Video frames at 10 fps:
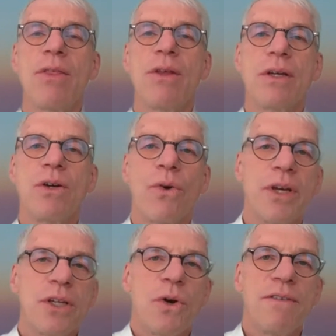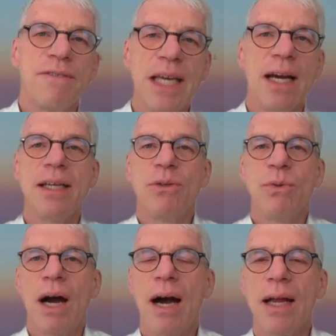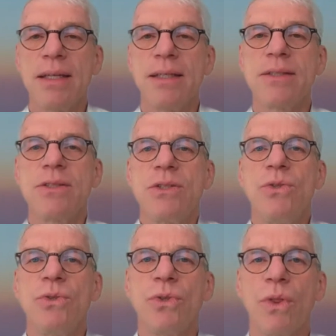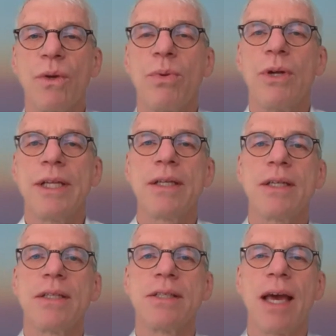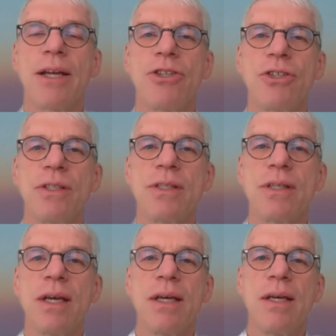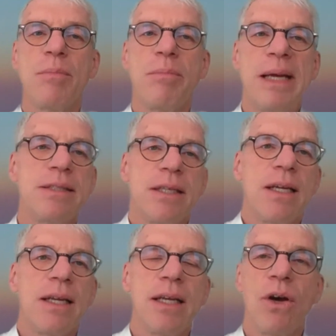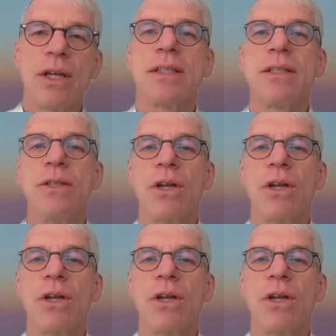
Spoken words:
The corridor via Iran is, due to the political sanctions, basically not